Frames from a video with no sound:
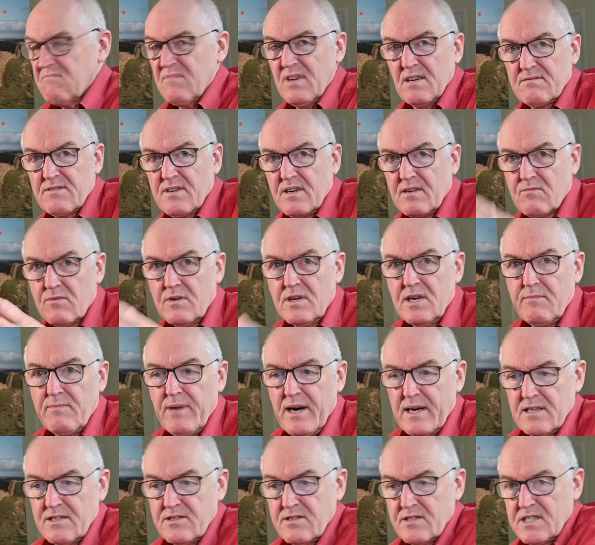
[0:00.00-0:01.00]
well, don't worry
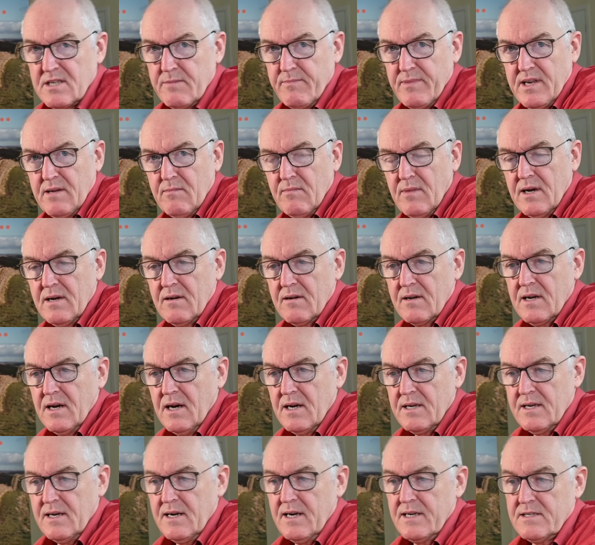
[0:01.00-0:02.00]
about it, it's just a bit of
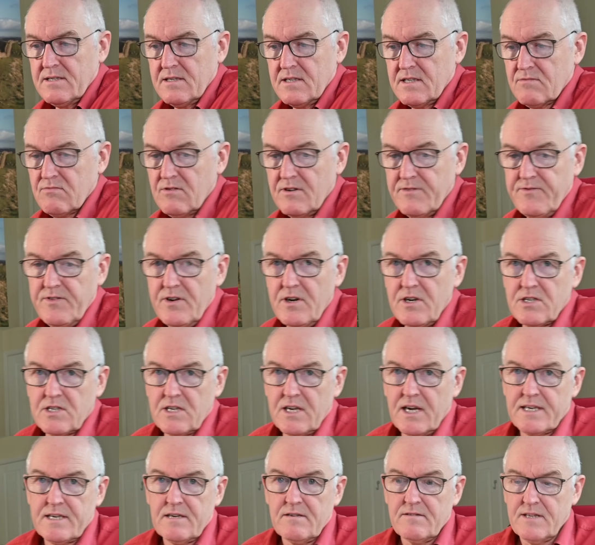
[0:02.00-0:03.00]
myocarditis. Well,
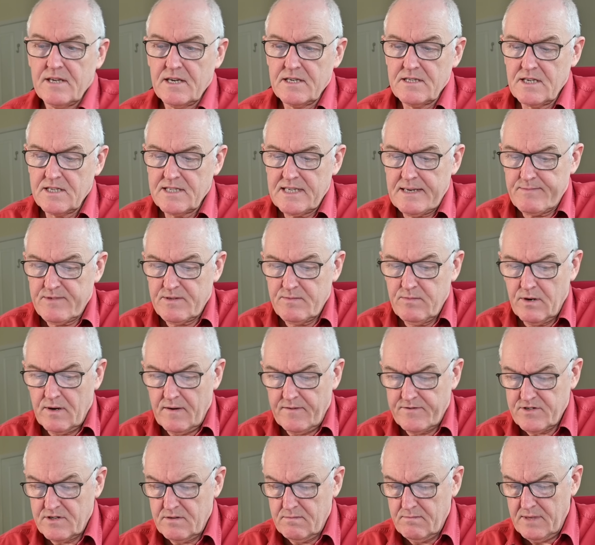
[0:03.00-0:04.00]
firstly, I don't think it's
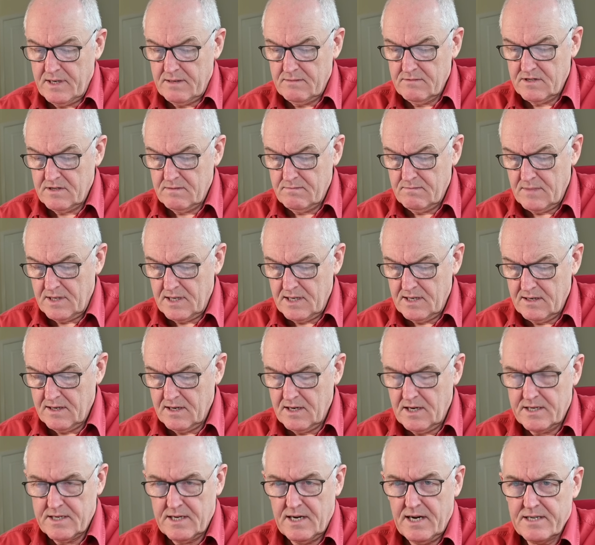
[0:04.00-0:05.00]
acceptable. Some some
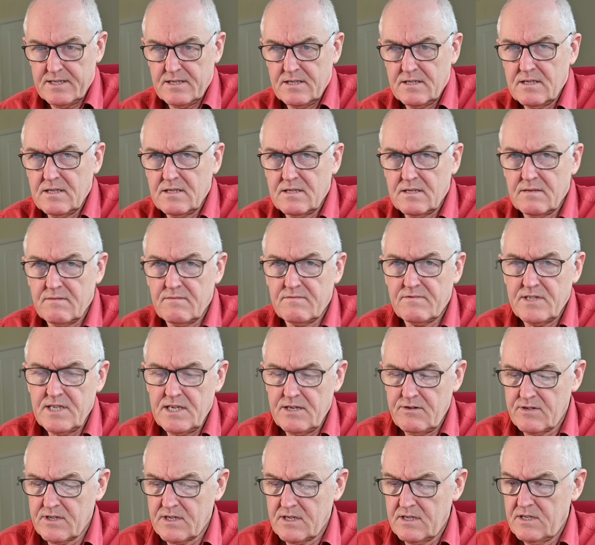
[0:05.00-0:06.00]
myocarditis is a
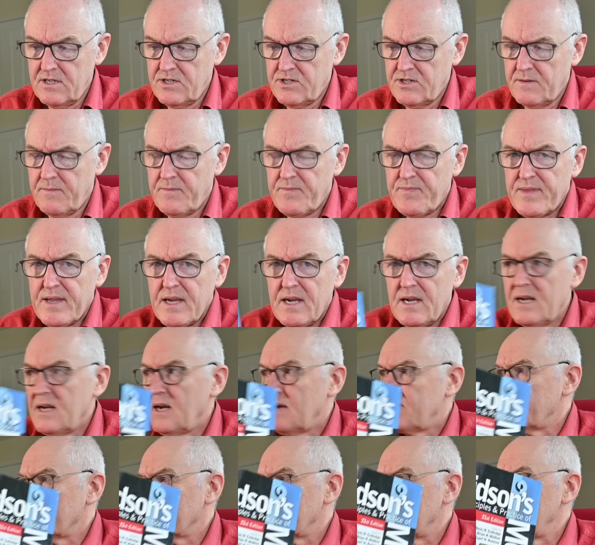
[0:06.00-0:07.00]
serious condition.
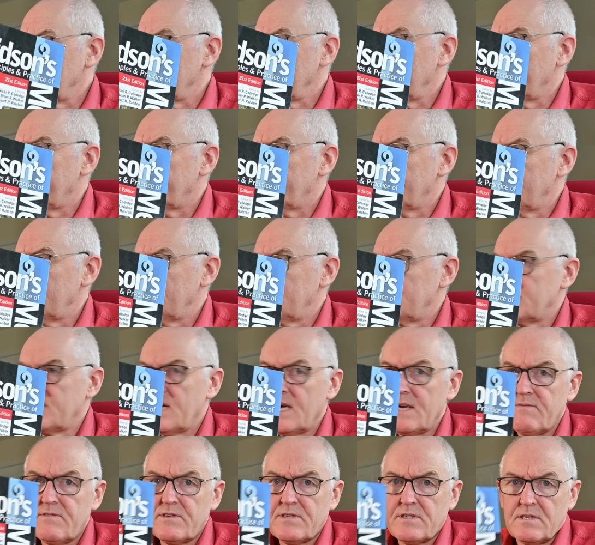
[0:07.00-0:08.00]
I'm just going to read from
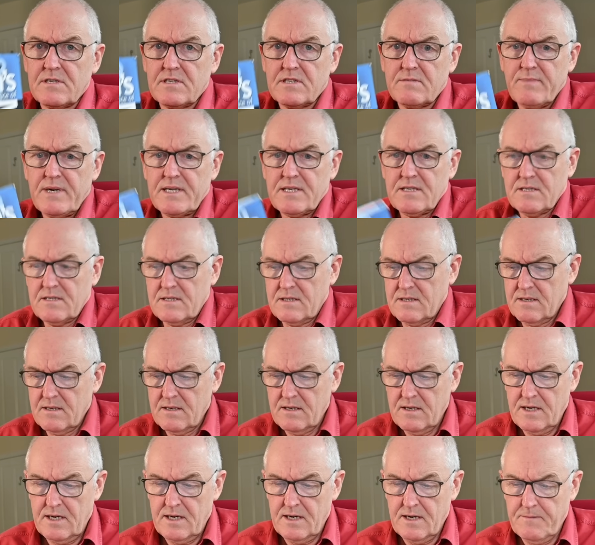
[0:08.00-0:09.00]
Davidson's Medicine
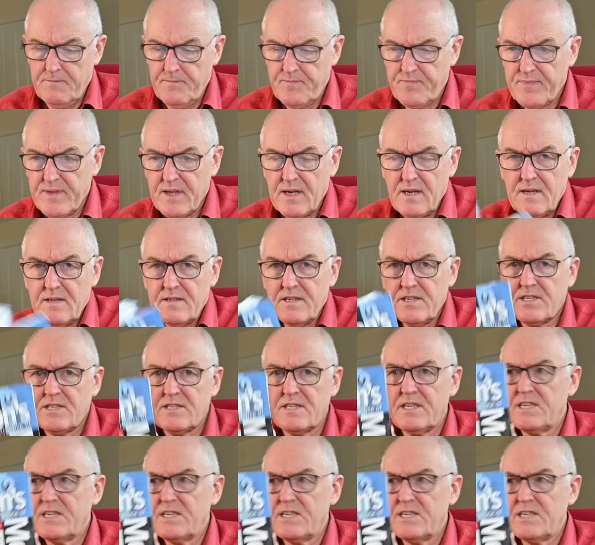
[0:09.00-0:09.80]
here. This is